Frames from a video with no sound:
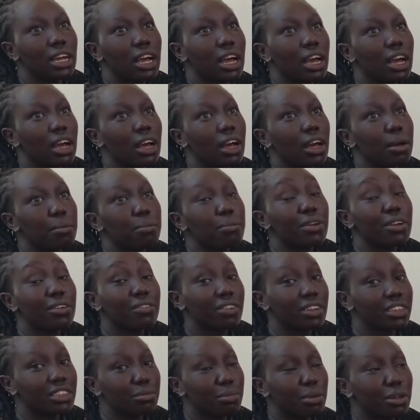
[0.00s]
a
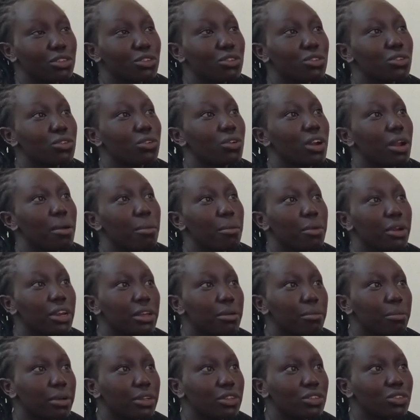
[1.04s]
breakfast person or a
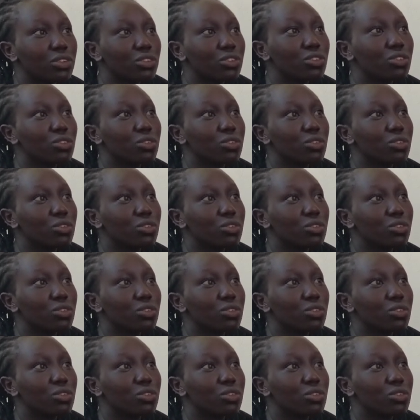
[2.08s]
morning person,